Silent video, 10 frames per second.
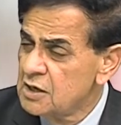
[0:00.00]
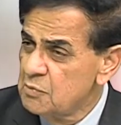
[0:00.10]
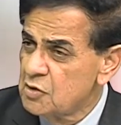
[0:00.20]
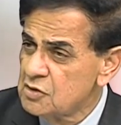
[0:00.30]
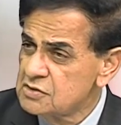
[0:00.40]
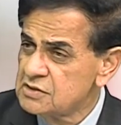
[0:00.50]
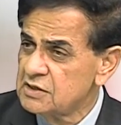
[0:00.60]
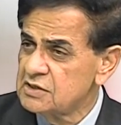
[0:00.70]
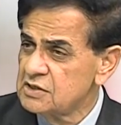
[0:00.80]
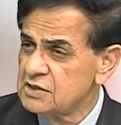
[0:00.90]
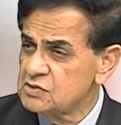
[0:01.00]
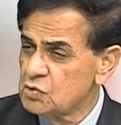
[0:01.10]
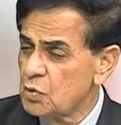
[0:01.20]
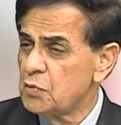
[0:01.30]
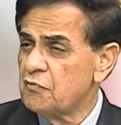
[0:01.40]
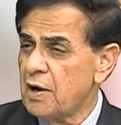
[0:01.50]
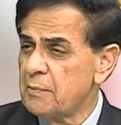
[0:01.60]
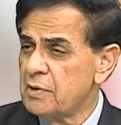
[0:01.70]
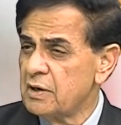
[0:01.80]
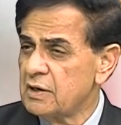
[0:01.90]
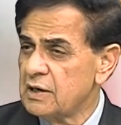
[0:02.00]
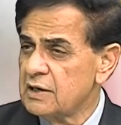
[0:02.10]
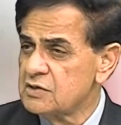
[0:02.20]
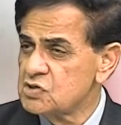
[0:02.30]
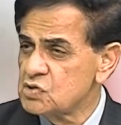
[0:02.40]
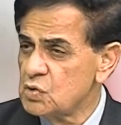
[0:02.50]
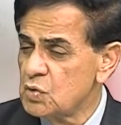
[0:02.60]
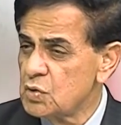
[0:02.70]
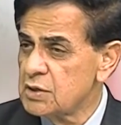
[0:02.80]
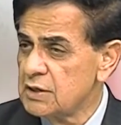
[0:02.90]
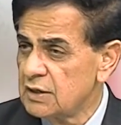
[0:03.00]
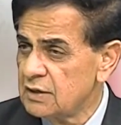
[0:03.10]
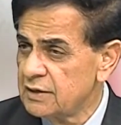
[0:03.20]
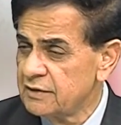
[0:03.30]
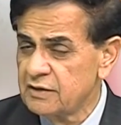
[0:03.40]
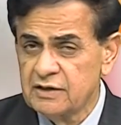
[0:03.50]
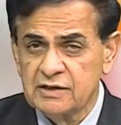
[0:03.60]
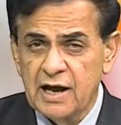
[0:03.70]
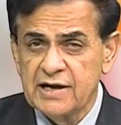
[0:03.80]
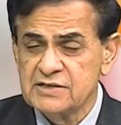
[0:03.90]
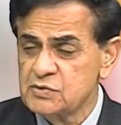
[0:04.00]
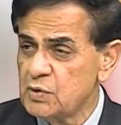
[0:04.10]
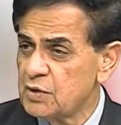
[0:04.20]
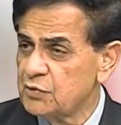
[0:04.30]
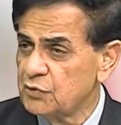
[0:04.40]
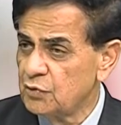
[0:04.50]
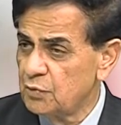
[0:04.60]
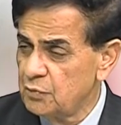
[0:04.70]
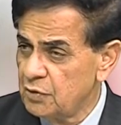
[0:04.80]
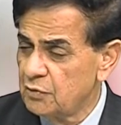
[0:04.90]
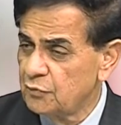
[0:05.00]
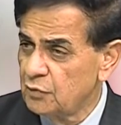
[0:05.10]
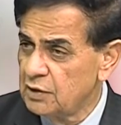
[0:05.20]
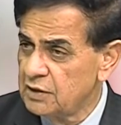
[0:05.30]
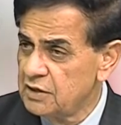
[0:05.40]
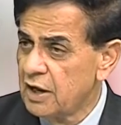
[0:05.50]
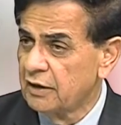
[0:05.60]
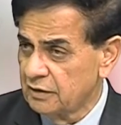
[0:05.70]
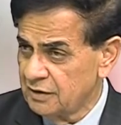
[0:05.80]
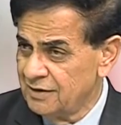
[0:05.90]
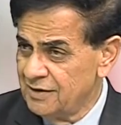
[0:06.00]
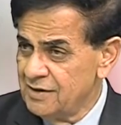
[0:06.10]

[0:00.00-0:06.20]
because it's so vibrant and so real, and eyes were so beautifully done,